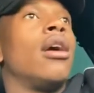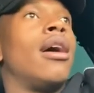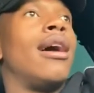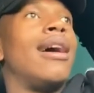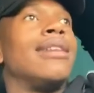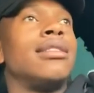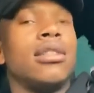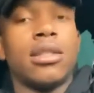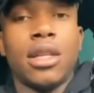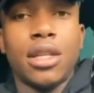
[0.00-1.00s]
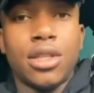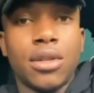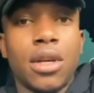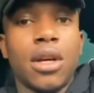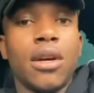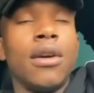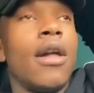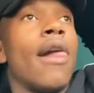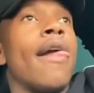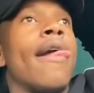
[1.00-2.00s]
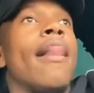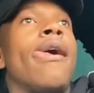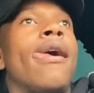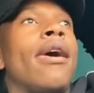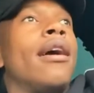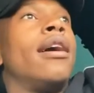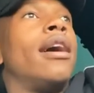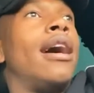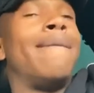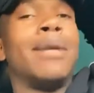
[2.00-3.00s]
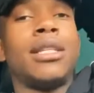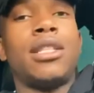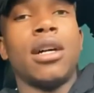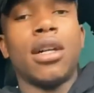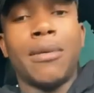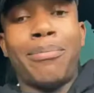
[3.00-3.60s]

I just need to know how much y'all got